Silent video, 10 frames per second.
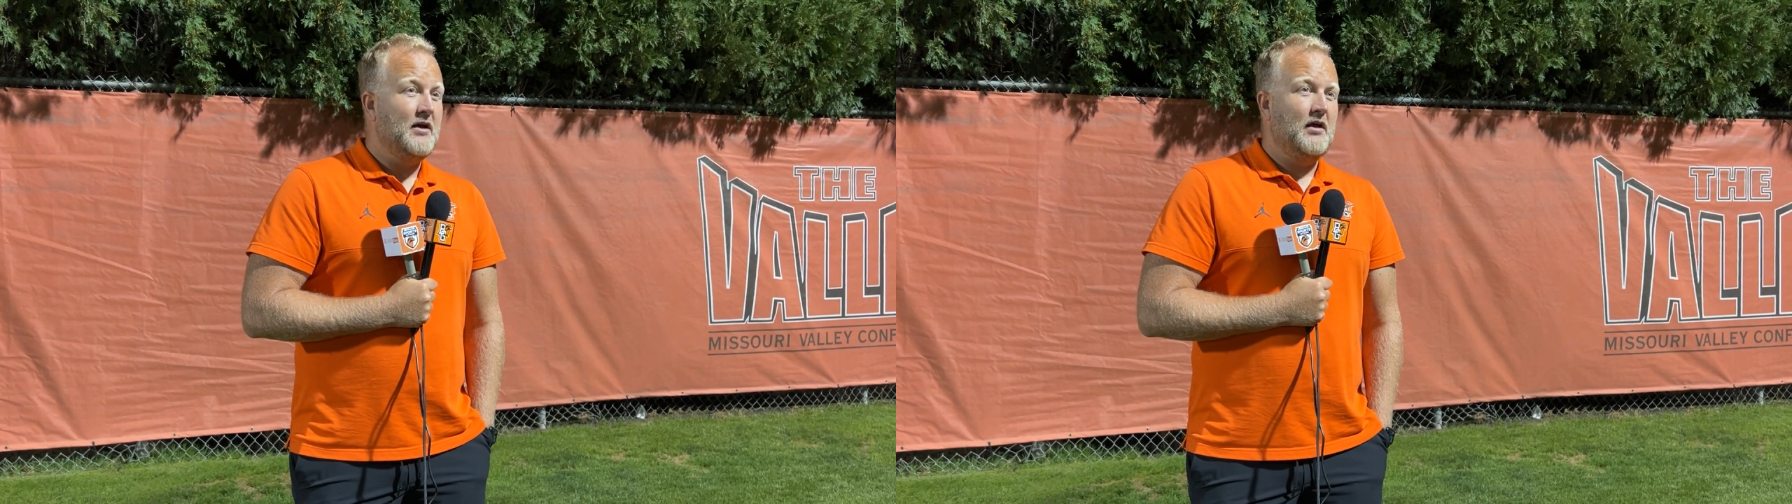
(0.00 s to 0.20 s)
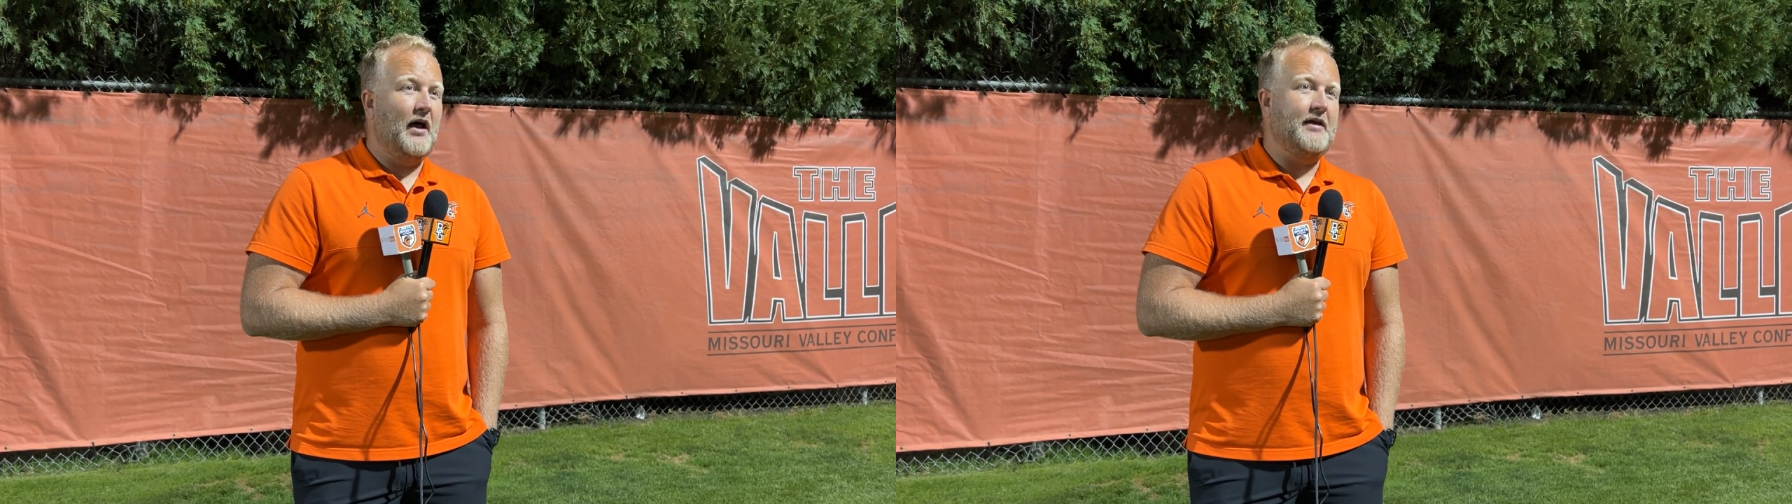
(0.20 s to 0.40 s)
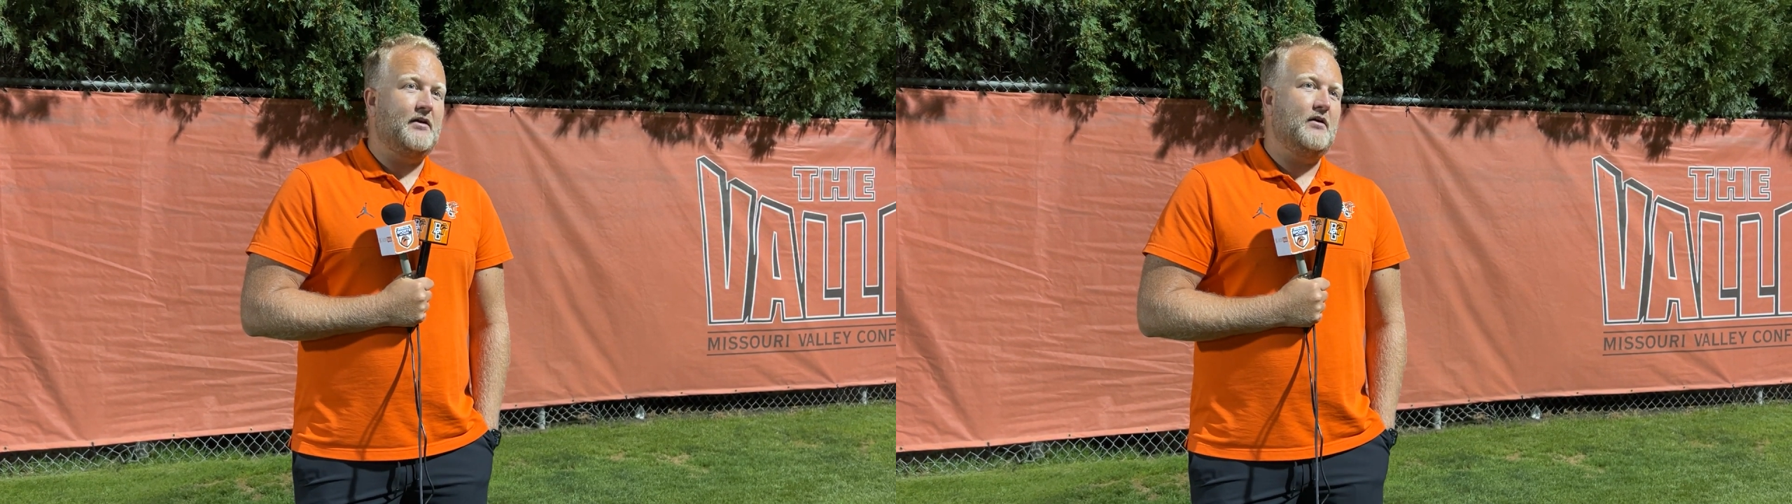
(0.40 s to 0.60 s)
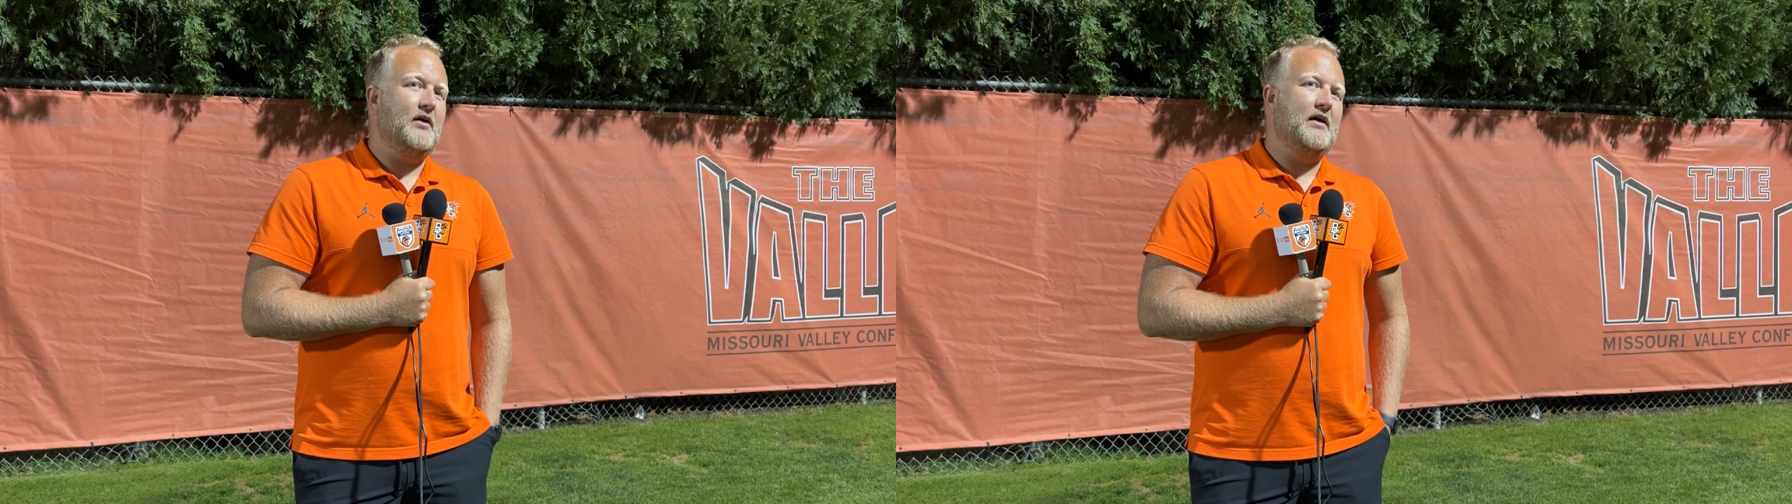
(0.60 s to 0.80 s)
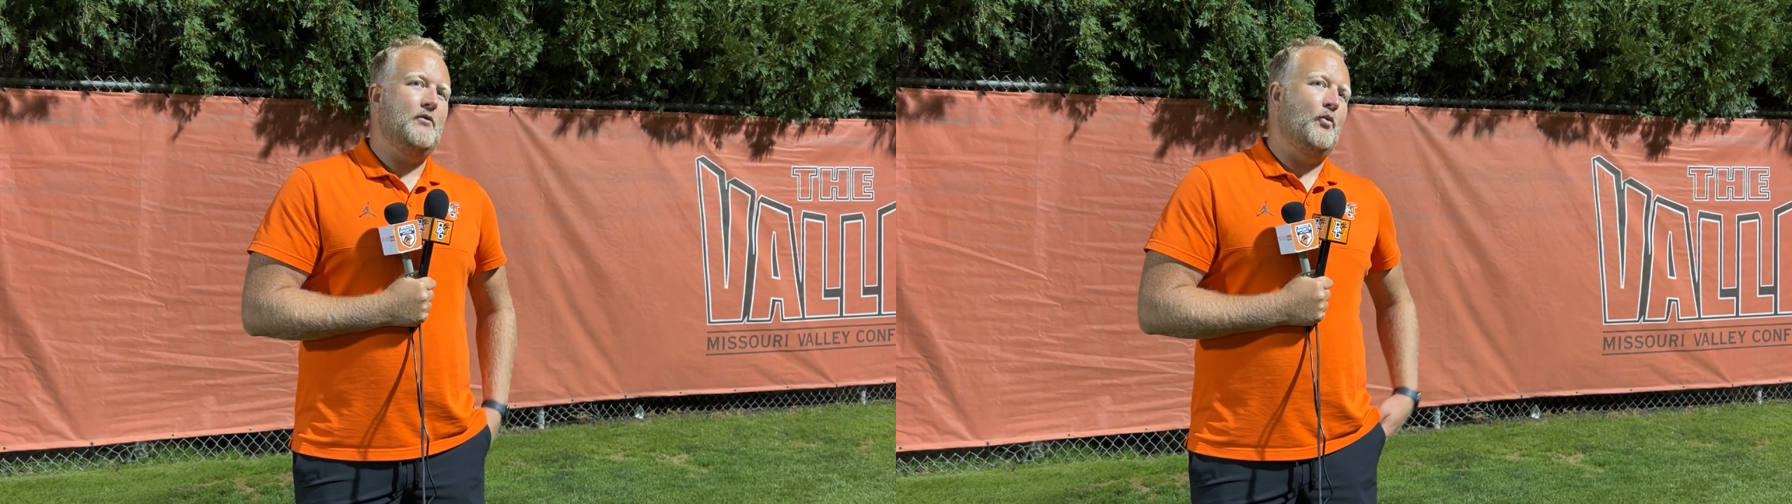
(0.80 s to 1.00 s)
Like
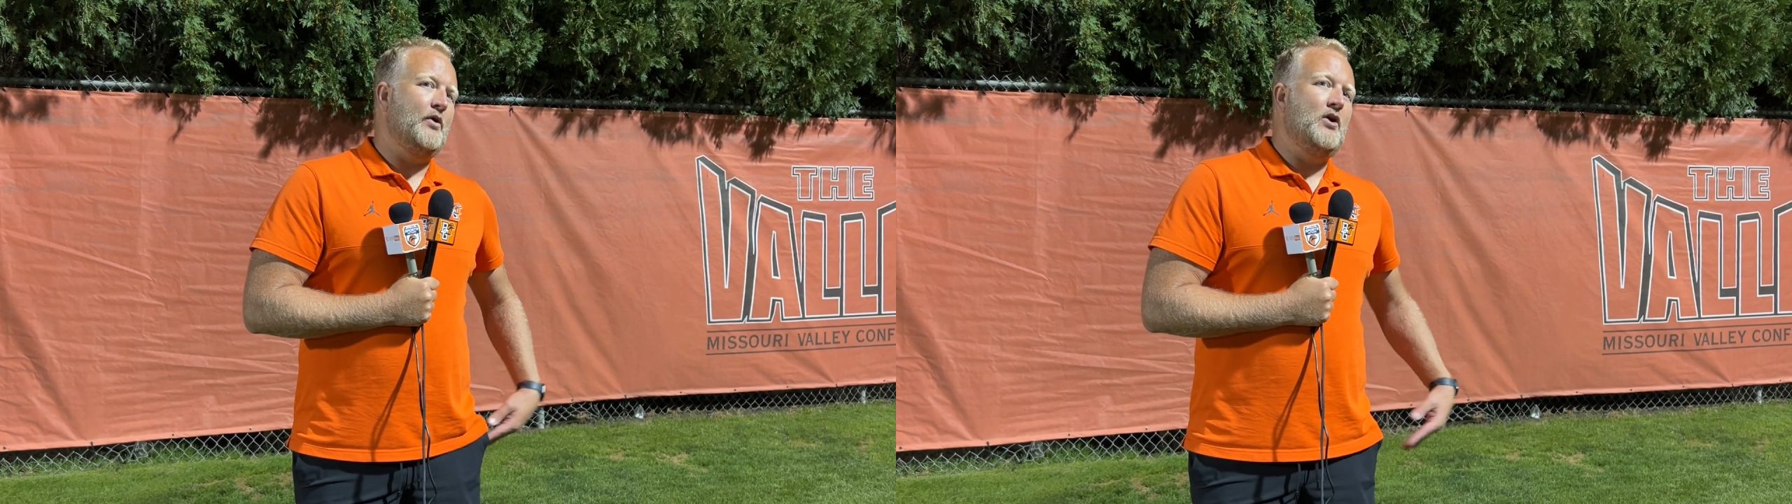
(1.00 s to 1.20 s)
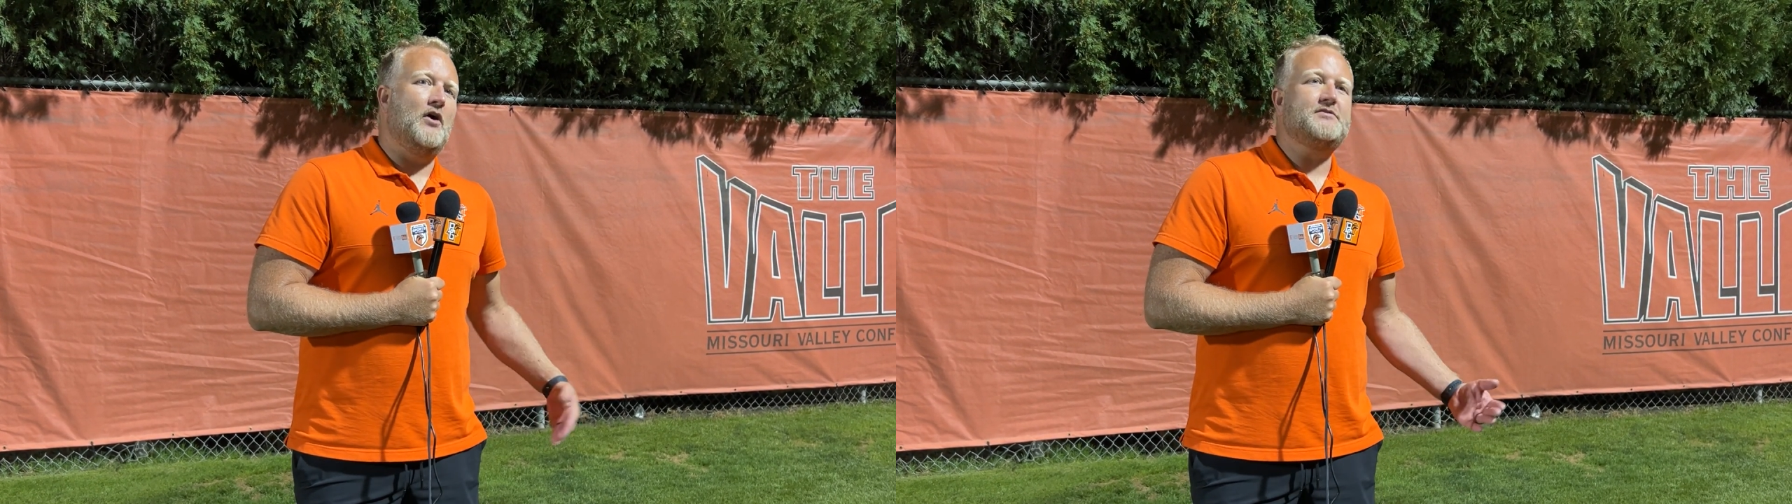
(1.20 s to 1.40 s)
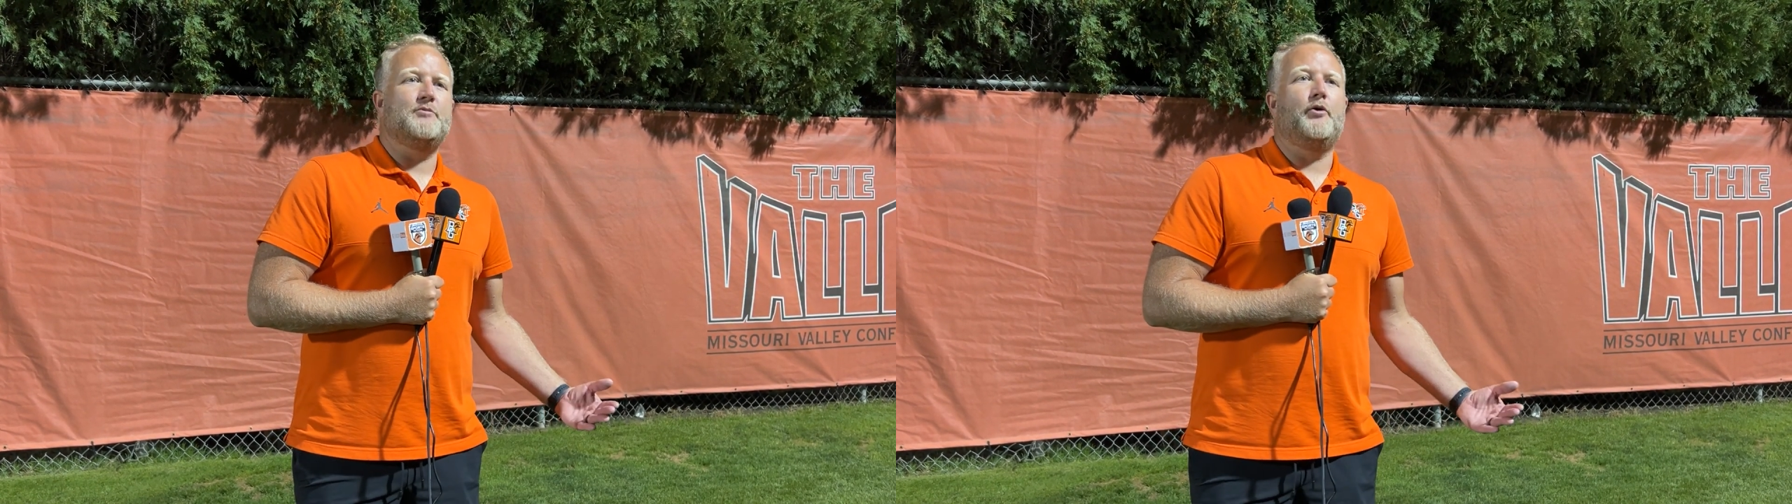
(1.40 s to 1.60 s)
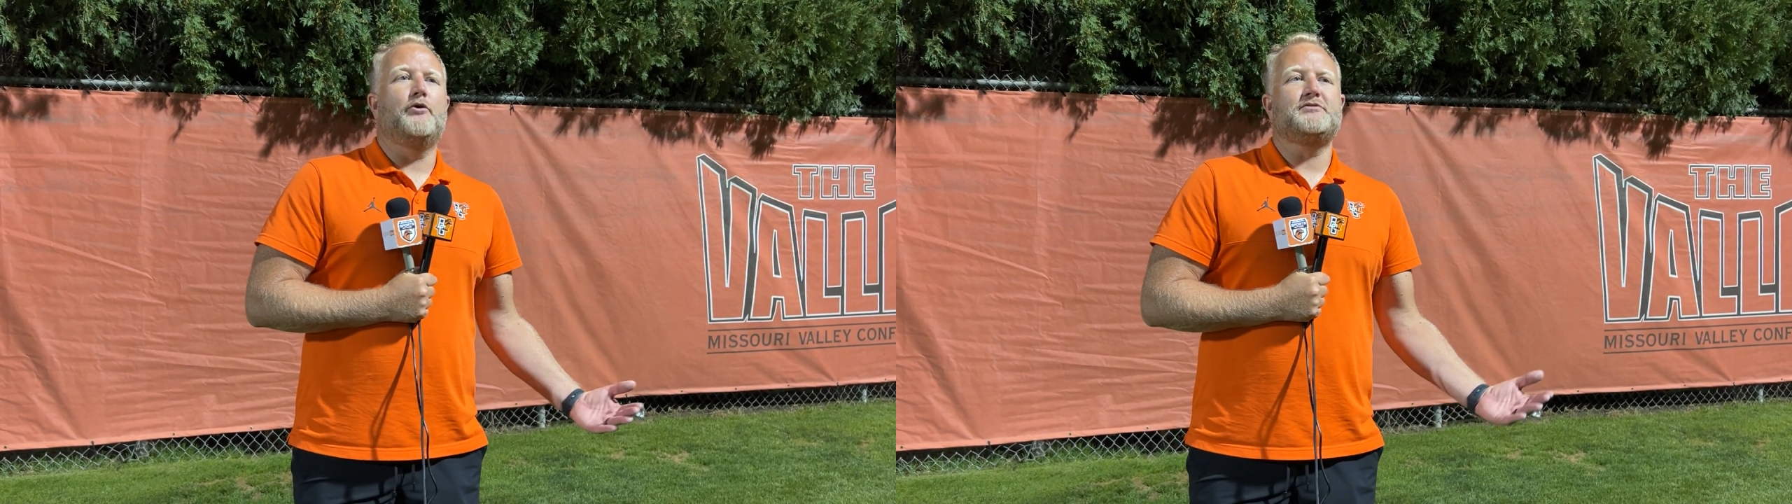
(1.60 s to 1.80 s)
we're not supposed